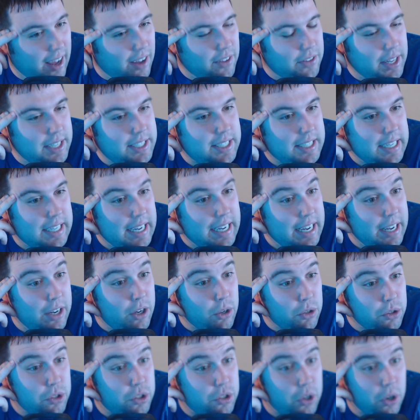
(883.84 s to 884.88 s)
unless the
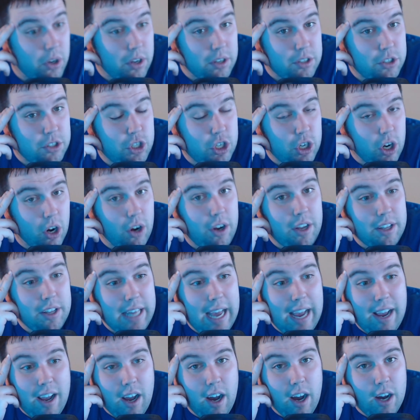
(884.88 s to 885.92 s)
Eagles took a chunk of
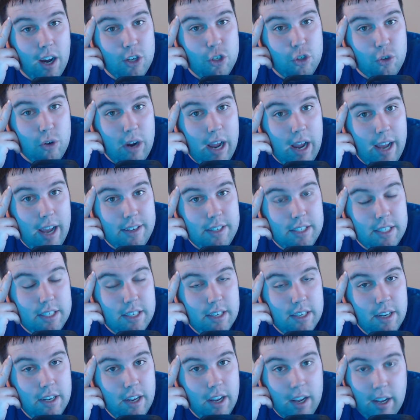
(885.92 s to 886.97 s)
that contract,
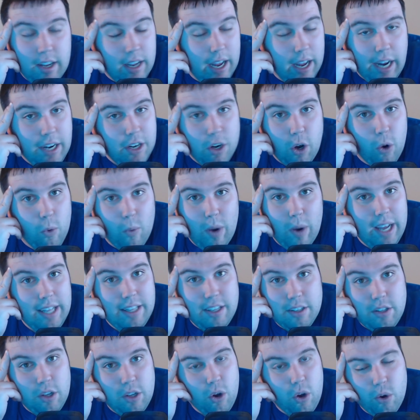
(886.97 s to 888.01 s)
ain't no way
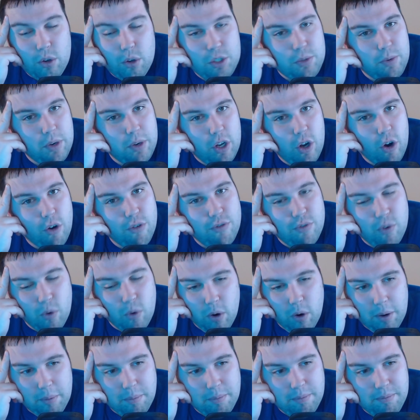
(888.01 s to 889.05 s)
that the Colts would go
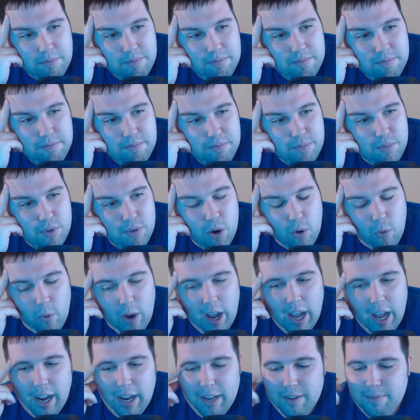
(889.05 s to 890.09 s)
for him. No
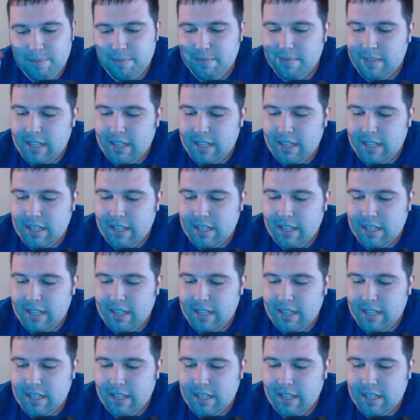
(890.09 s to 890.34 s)
way.